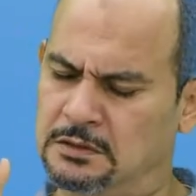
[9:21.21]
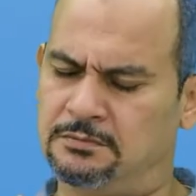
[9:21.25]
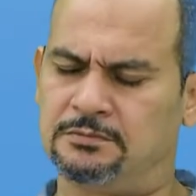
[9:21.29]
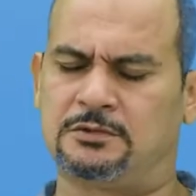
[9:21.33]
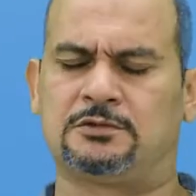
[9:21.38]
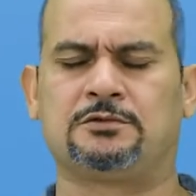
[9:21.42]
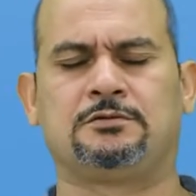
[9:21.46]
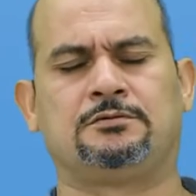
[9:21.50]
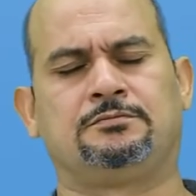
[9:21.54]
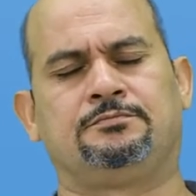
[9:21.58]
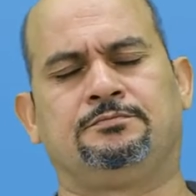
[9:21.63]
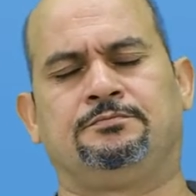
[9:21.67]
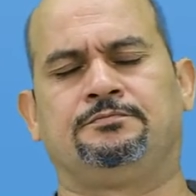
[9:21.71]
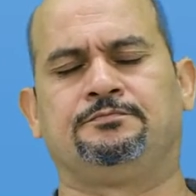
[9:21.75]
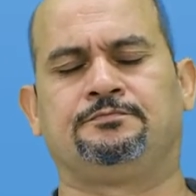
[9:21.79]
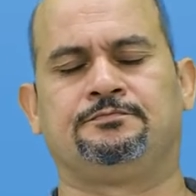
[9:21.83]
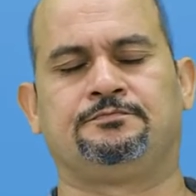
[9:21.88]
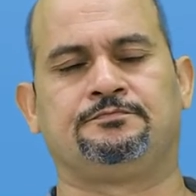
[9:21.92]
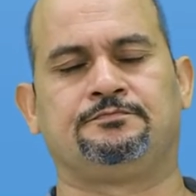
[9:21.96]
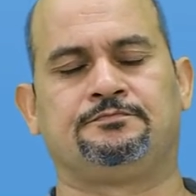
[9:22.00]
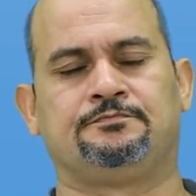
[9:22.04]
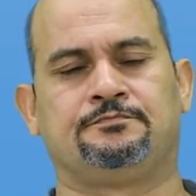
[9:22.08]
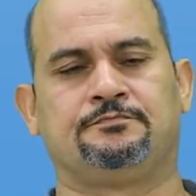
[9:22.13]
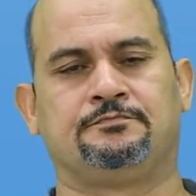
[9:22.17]
So for
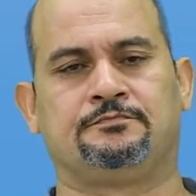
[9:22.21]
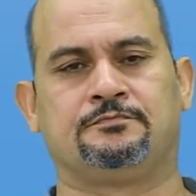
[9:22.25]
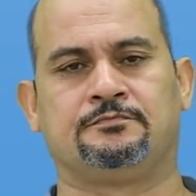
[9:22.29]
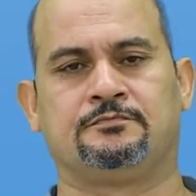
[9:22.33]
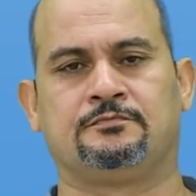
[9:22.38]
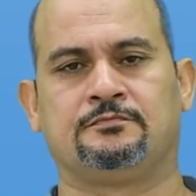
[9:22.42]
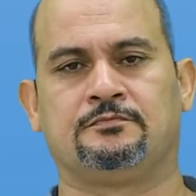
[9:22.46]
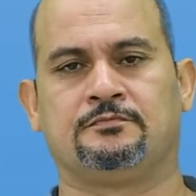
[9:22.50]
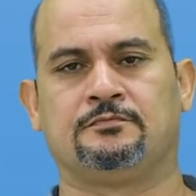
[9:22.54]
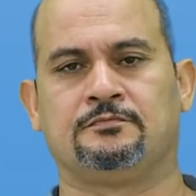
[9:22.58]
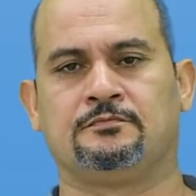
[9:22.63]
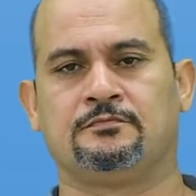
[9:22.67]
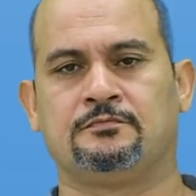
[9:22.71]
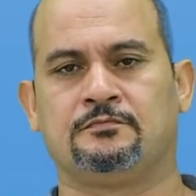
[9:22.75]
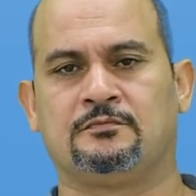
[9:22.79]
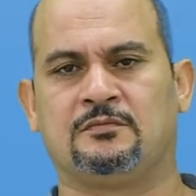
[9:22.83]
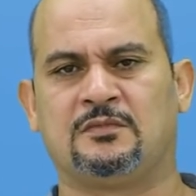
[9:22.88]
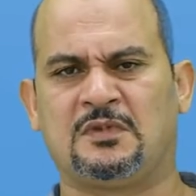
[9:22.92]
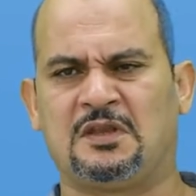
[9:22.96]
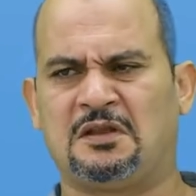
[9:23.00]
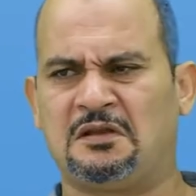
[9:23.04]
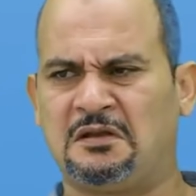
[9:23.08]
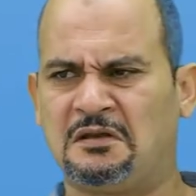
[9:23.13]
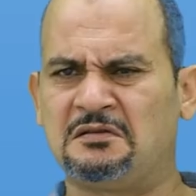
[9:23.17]
example, the nomad
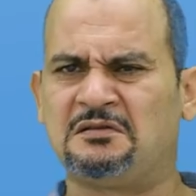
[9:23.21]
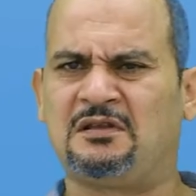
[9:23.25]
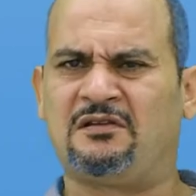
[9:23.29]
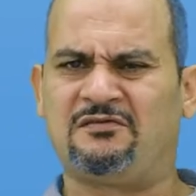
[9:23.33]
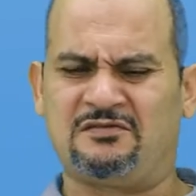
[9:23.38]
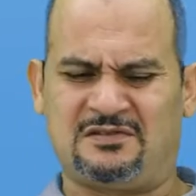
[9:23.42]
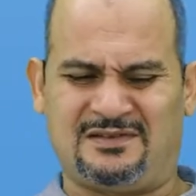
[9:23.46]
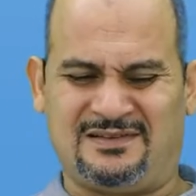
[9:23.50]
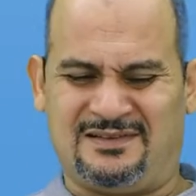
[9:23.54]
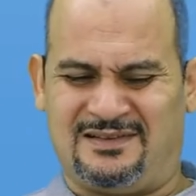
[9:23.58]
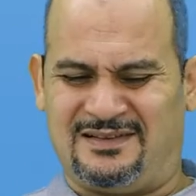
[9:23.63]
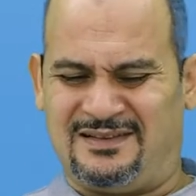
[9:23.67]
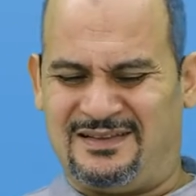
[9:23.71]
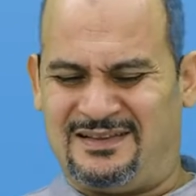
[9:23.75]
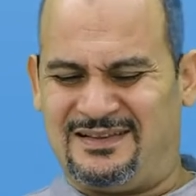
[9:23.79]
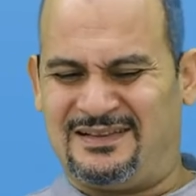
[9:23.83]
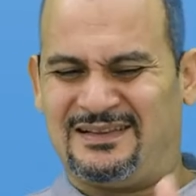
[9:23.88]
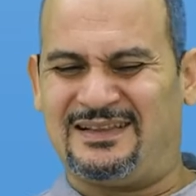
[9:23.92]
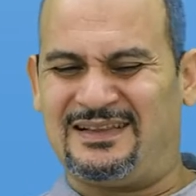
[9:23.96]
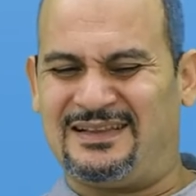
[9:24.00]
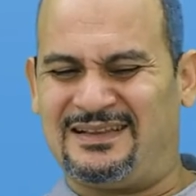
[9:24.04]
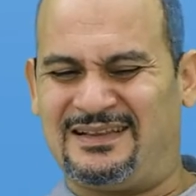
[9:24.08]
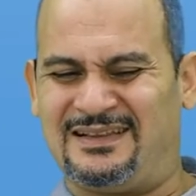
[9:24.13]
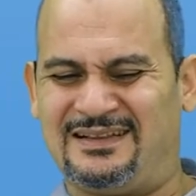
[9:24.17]
life is
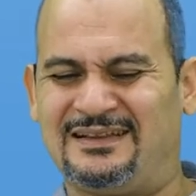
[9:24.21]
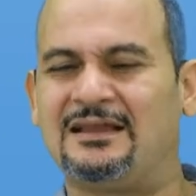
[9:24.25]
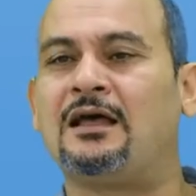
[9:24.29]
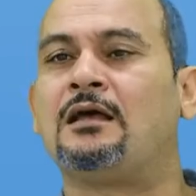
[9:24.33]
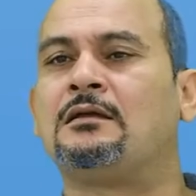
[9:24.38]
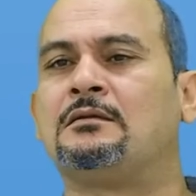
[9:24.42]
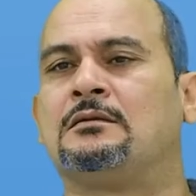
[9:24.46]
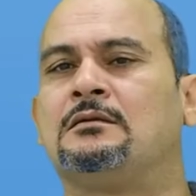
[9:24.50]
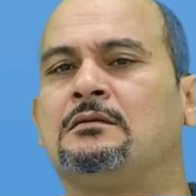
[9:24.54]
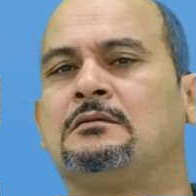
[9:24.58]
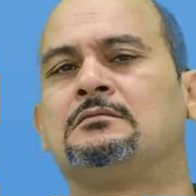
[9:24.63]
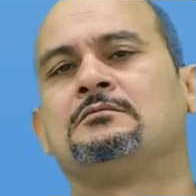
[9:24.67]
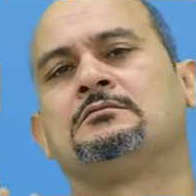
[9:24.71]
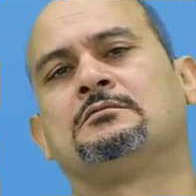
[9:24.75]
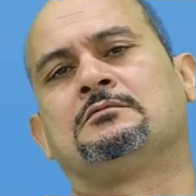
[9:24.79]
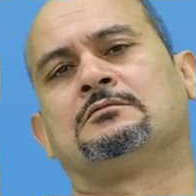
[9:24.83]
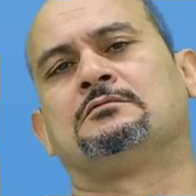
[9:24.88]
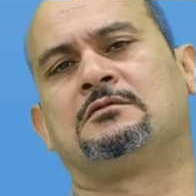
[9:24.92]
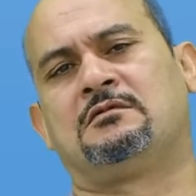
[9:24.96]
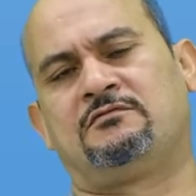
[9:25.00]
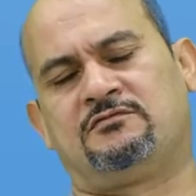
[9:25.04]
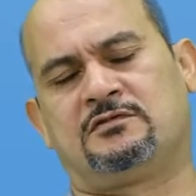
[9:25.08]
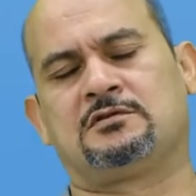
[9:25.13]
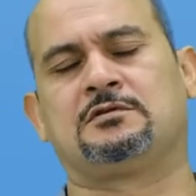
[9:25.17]
rough and hazardous.